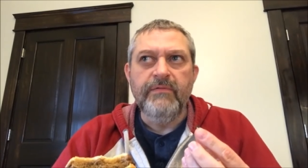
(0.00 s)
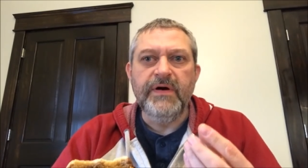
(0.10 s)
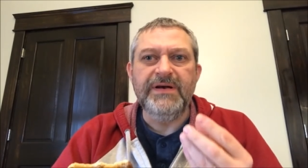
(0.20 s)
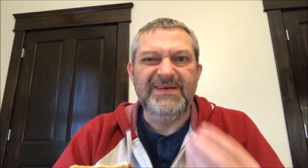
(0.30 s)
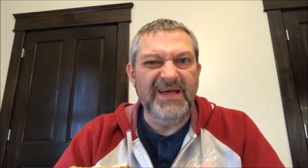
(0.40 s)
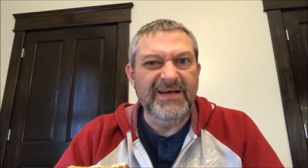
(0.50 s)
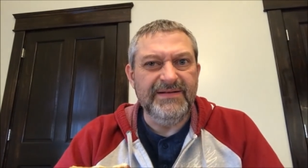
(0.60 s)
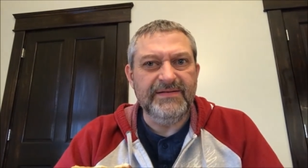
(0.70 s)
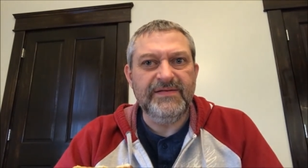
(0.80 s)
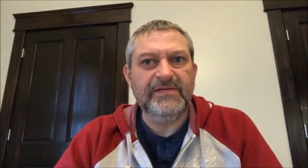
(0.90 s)
very
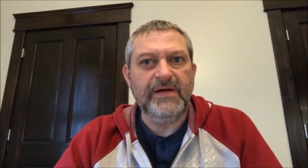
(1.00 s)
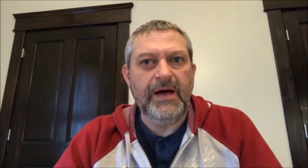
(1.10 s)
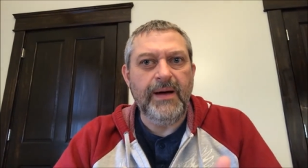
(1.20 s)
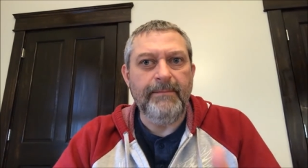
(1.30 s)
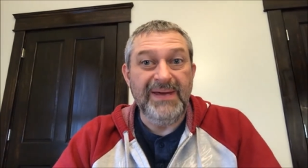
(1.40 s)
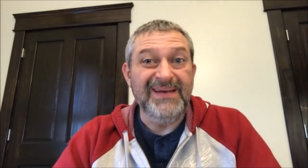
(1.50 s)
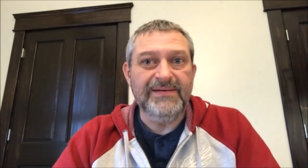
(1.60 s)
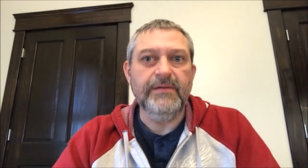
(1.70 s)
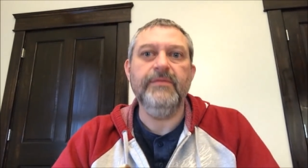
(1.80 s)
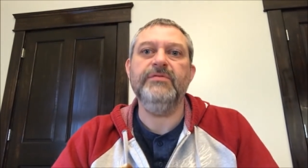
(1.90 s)
dense meat.